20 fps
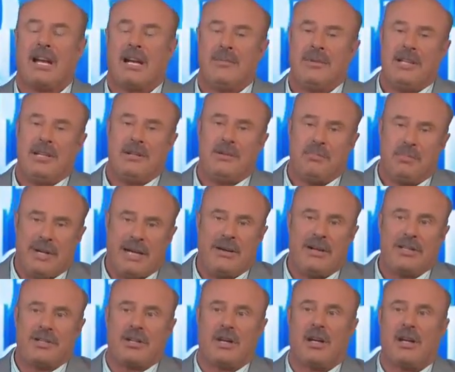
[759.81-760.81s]
I mean,
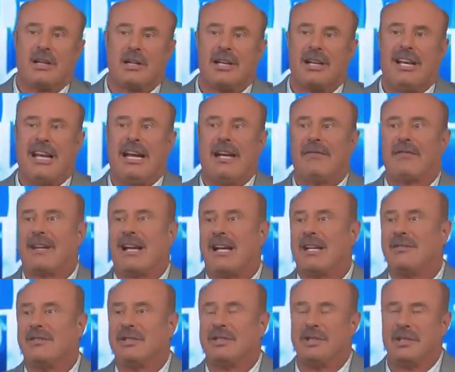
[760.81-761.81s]
parents are going to have
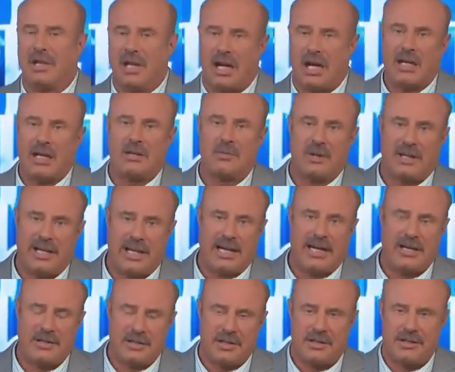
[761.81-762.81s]
kind of a shock
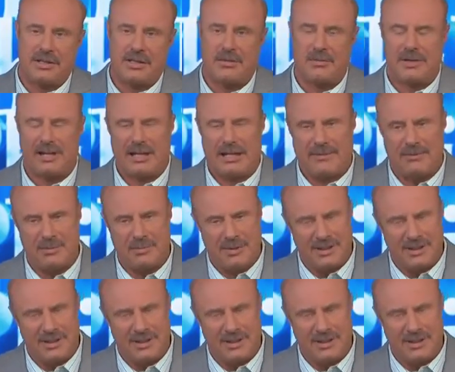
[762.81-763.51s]
reaction sometimes.